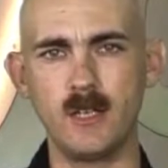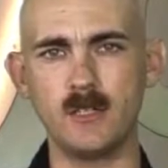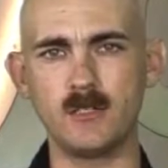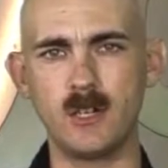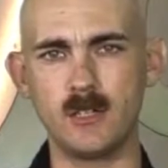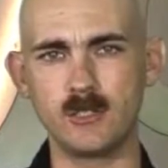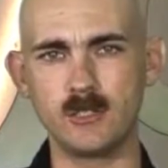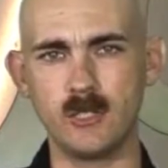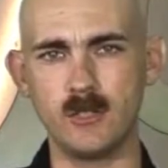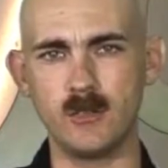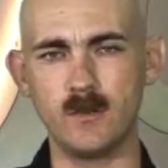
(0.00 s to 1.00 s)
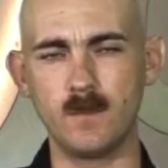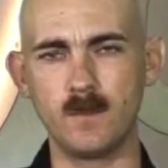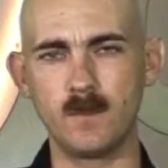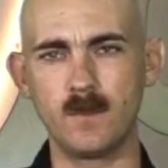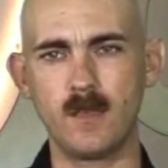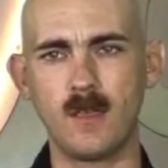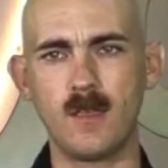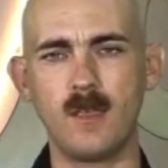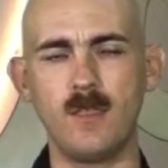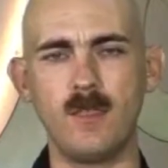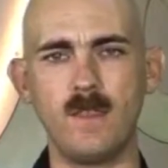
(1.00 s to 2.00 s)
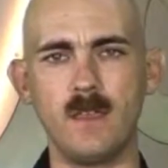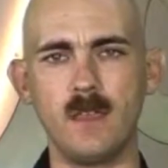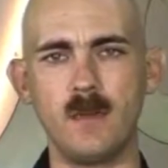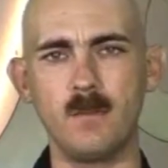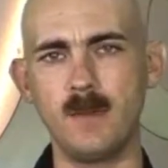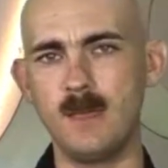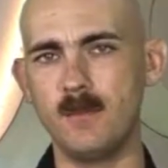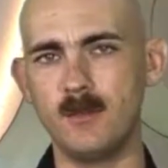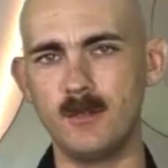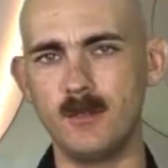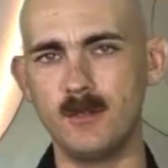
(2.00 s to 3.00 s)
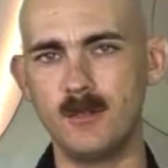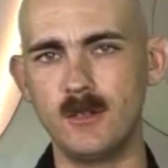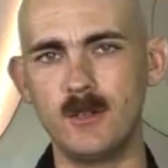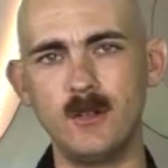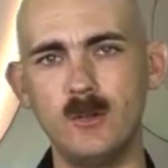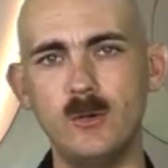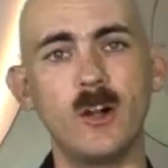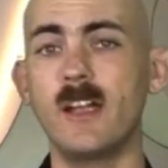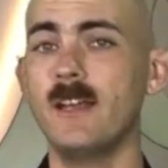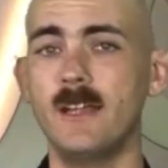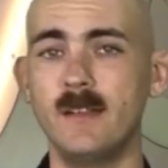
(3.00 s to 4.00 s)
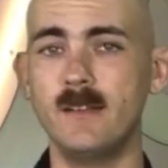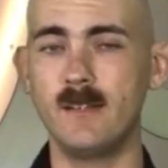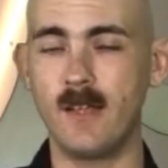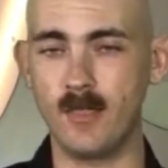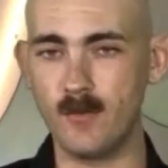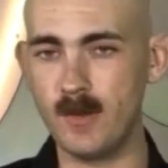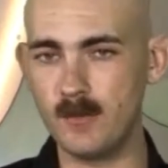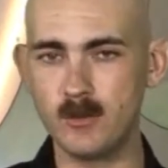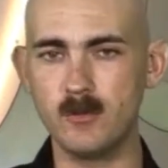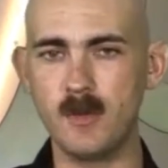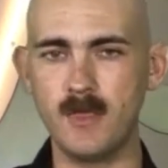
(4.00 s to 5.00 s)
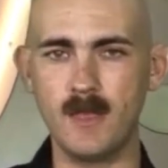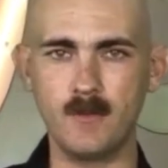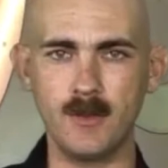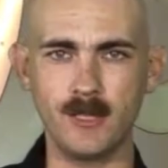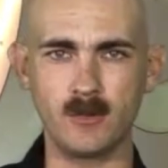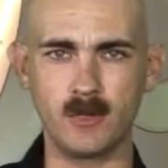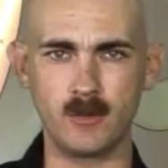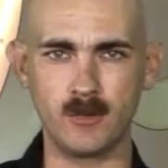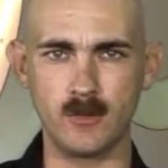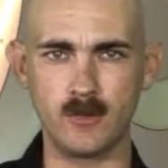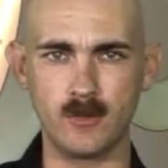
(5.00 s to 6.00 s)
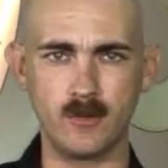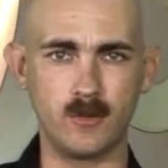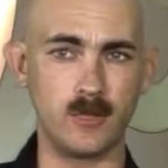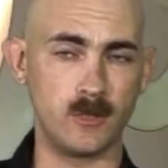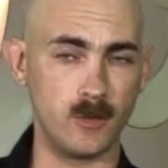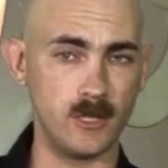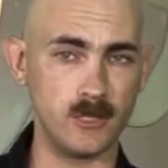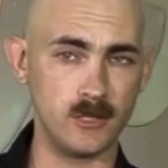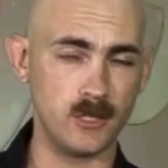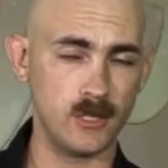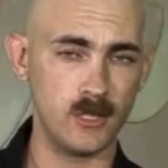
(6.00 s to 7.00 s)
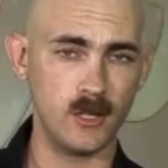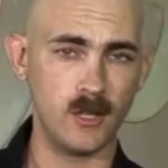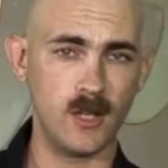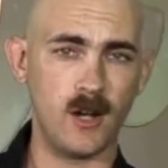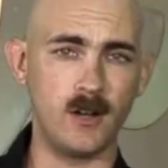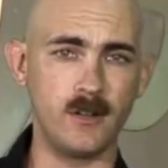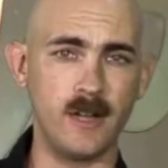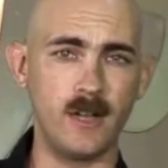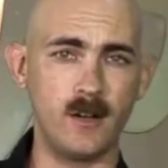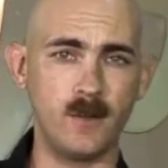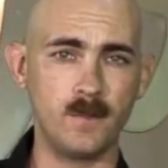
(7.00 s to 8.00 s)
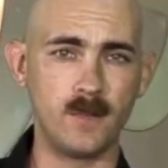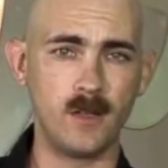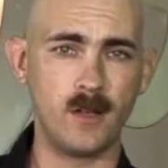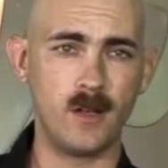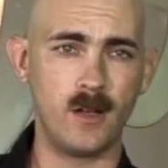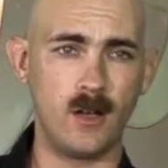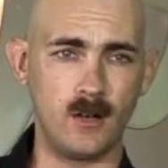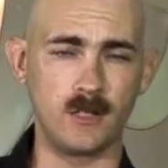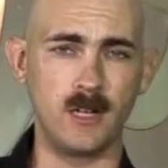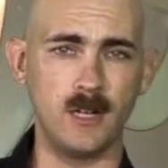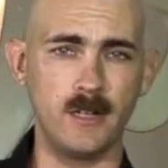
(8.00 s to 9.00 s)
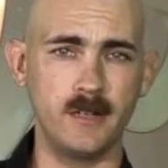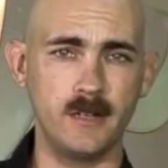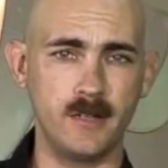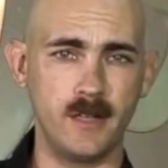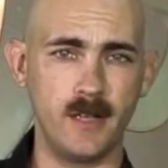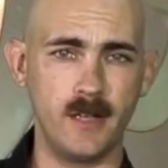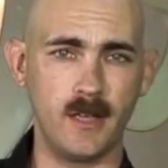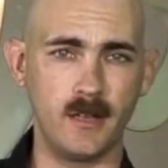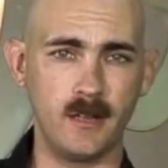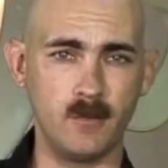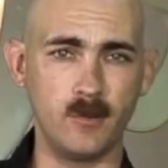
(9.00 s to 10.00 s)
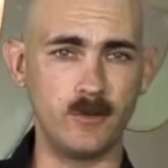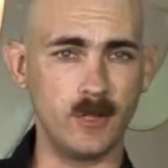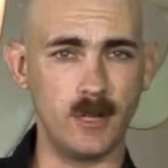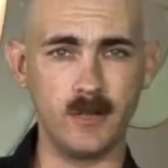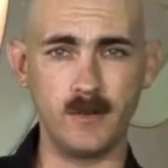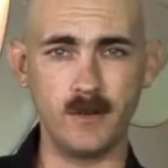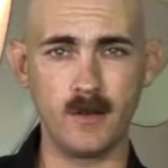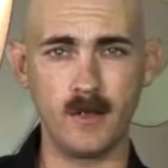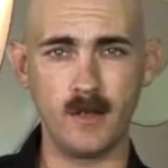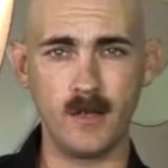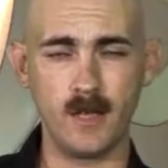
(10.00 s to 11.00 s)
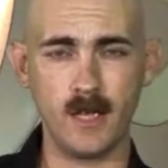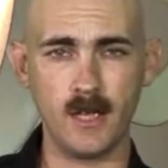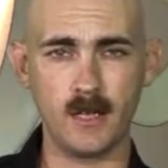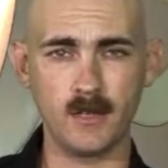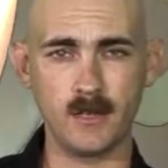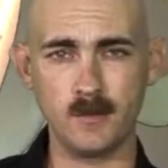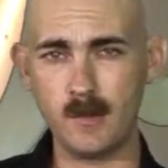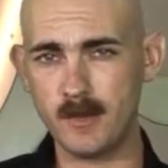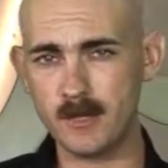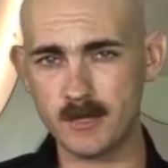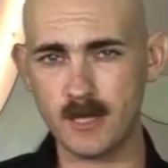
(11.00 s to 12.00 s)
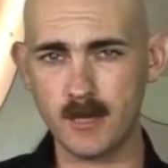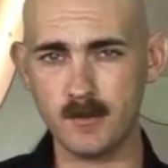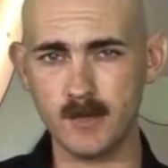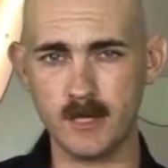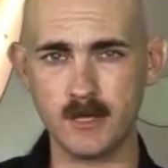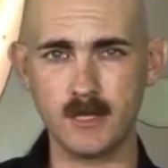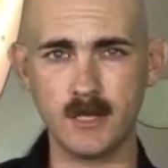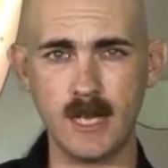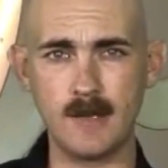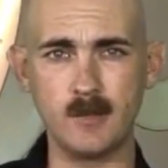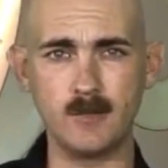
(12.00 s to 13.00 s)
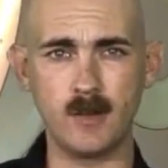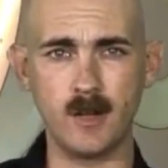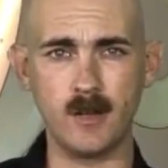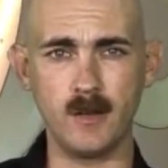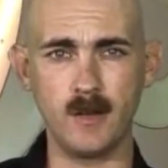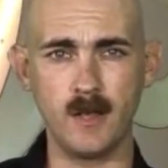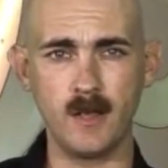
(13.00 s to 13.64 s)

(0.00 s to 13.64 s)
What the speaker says: is also the people who are in it. And the people who made that place what it was are now all gone. And they moved on. And maybe it's time that I move on